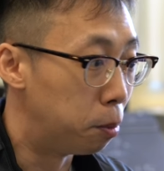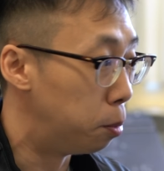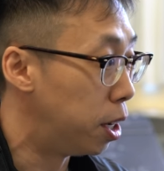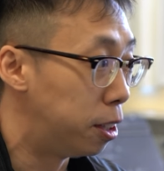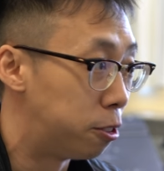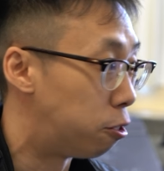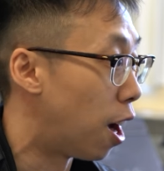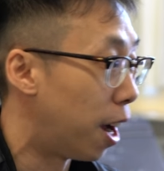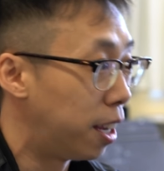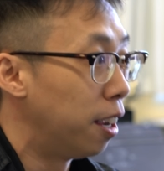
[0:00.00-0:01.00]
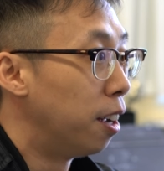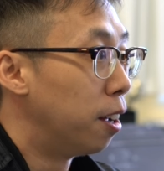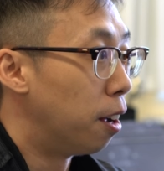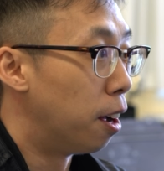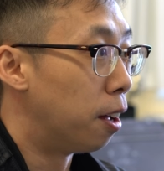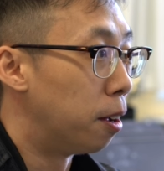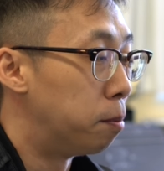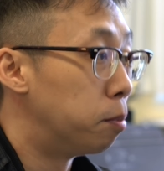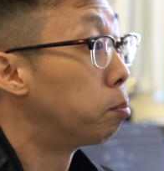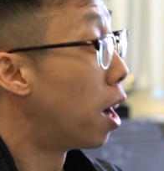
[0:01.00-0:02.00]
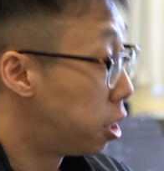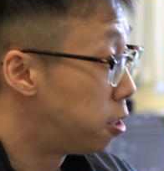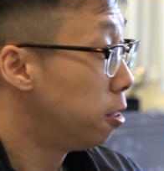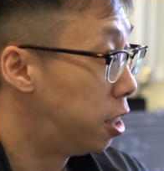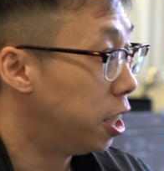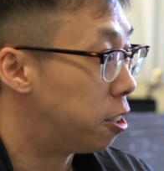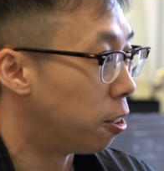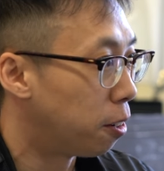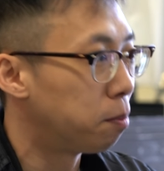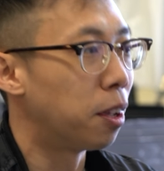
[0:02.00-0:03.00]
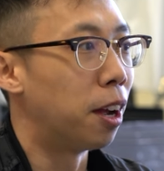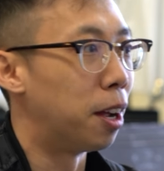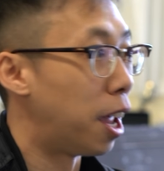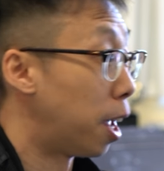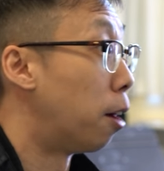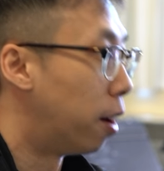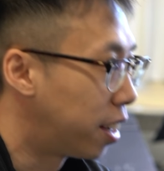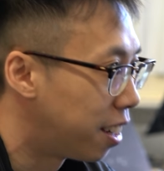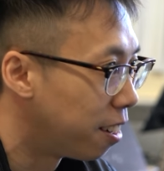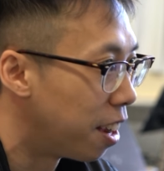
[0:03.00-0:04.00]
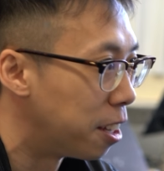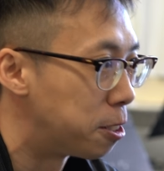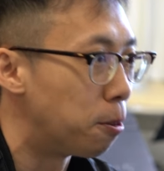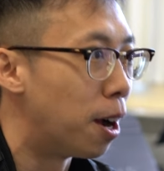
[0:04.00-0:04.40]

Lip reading: we drag my student teacher, Eric, as